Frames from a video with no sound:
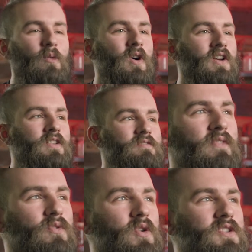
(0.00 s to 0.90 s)
I want
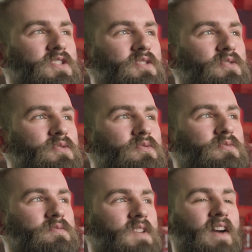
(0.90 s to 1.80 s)
everyone
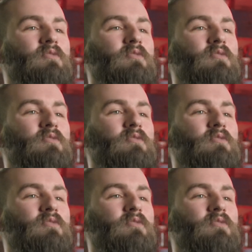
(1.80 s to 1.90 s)
to